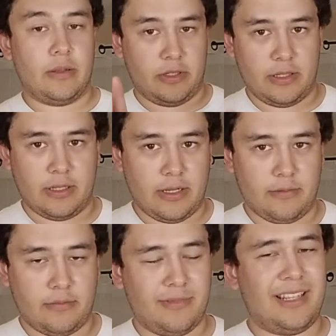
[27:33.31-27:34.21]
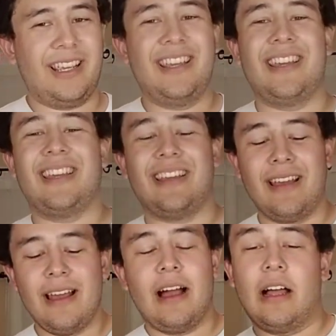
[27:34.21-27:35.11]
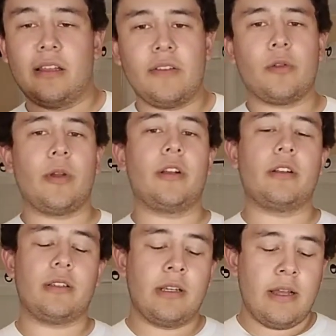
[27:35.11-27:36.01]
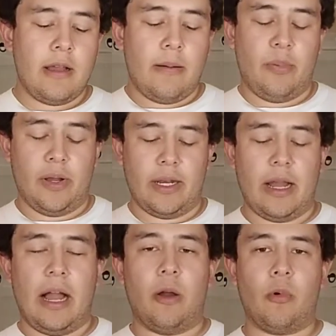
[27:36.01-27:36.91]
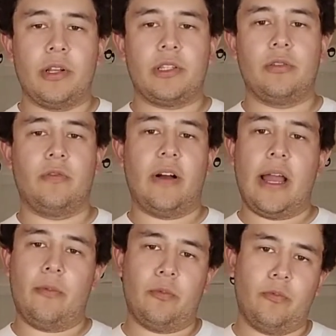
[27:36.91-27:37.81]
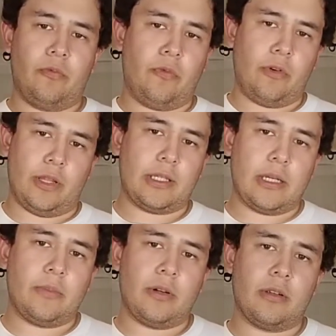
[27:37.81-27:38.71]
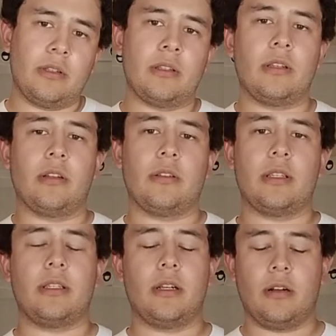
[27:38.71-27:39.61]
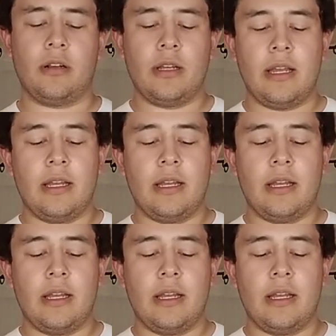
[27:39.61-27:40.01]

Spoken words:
Just saying. I love the Raiders, but I wanted to vibe for the summer, you know, this year.